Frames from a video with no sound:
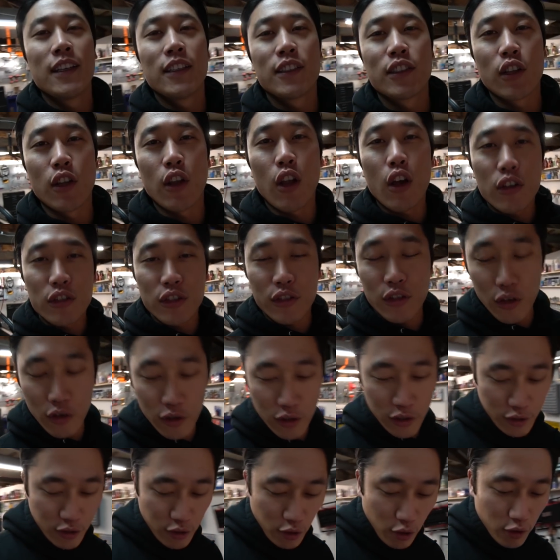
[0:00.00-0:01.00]
So long
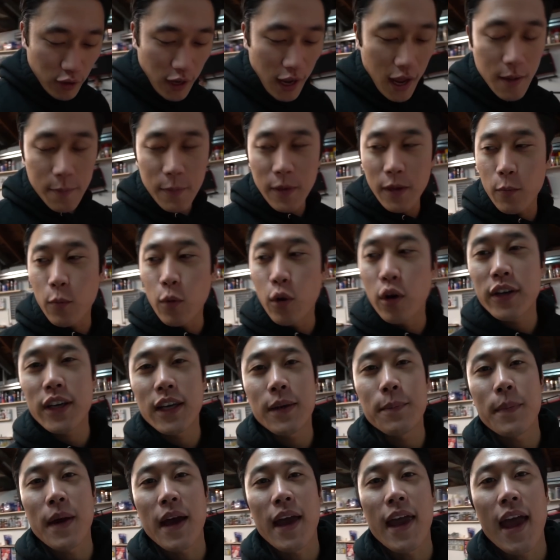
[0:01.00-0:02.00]
story short, I've been
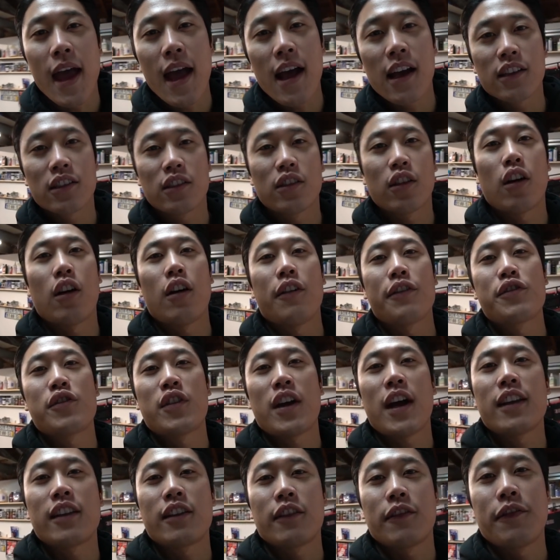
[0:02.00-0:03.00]
working my ass off
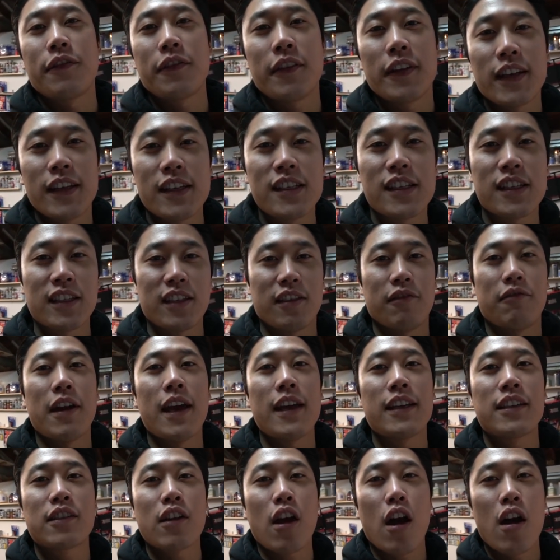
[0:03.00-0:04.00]
trying to finish the
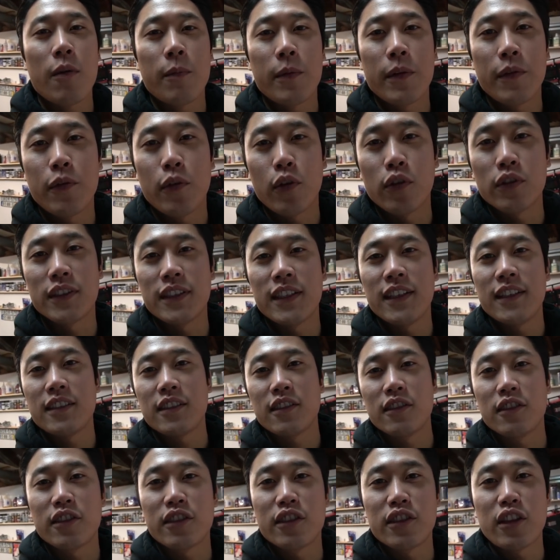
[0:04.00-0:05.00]
race car before
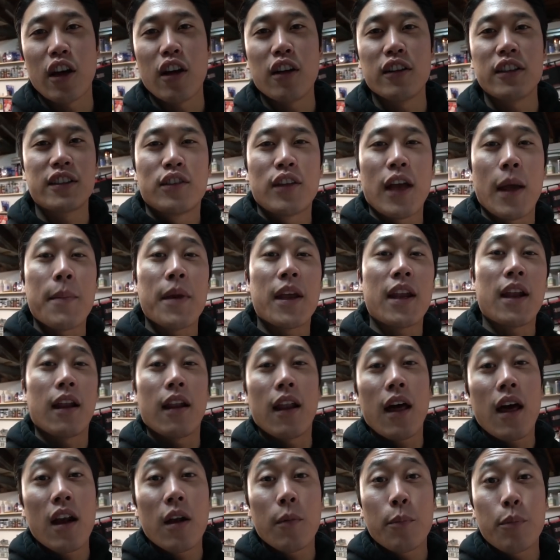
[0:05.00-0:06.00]
season starts. So I made a
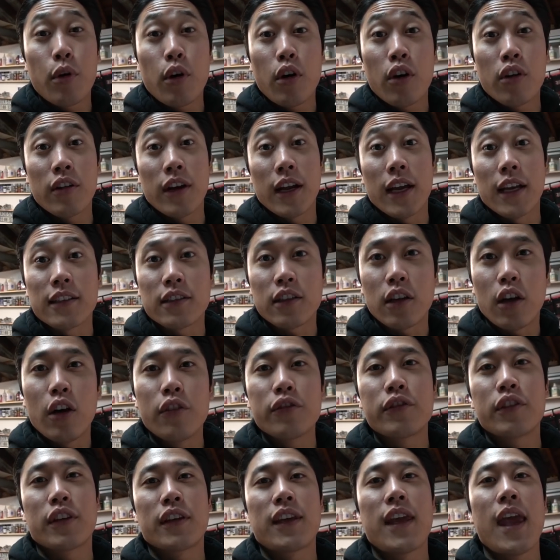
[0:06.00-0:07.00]
lot of progress
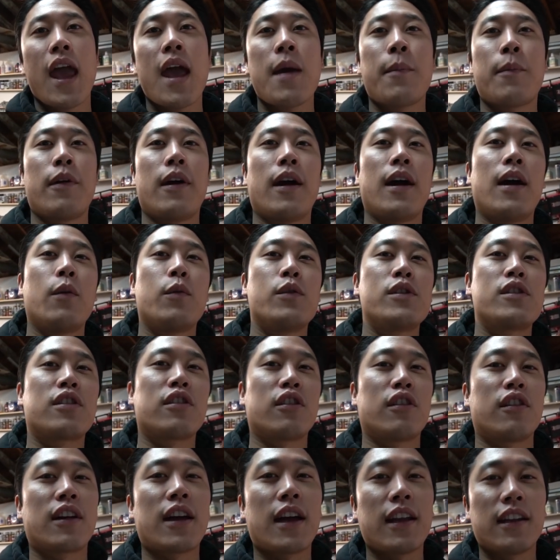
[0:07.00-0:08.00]
off the camera, which
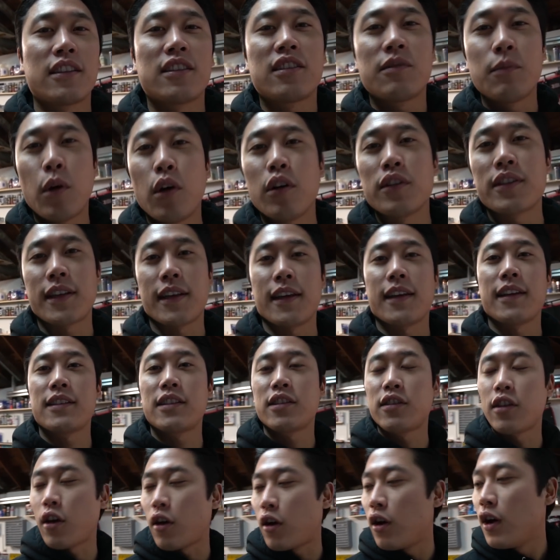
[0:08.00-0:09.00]
are kind of small things.
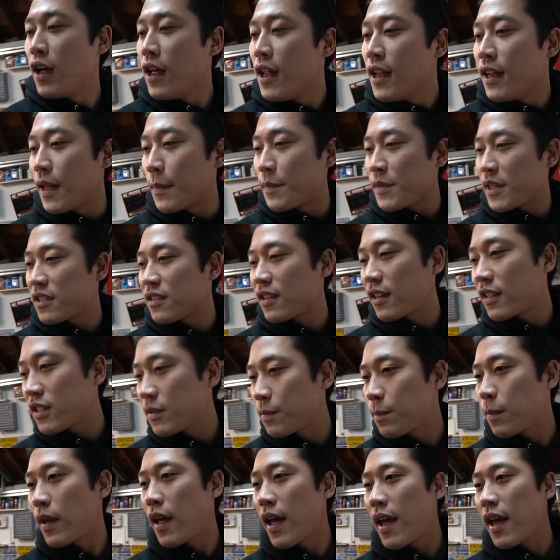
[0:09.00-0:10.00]
So let me just
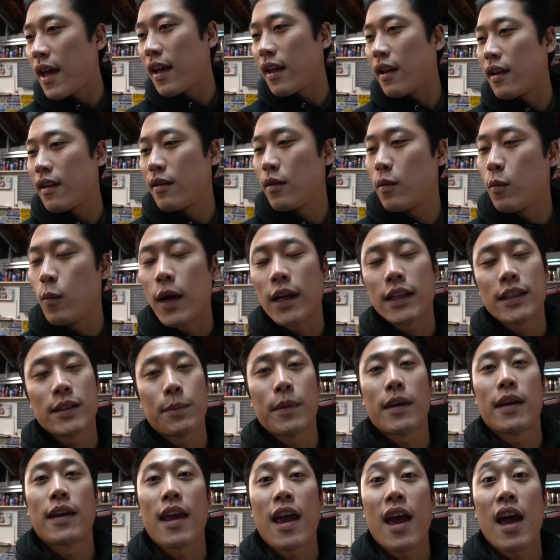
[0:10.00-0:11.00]
explain what's
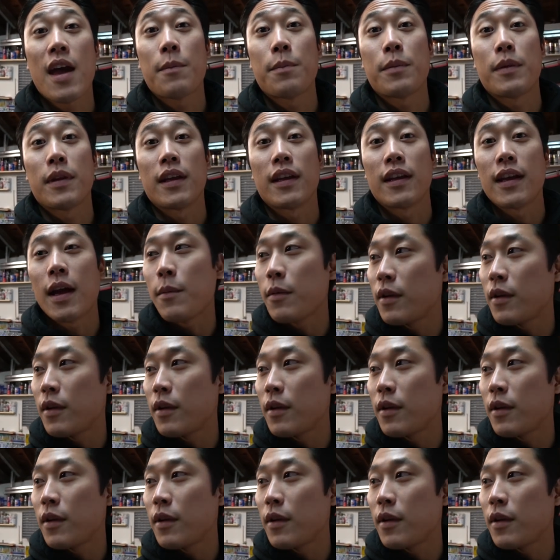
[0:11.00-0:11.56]
been happening.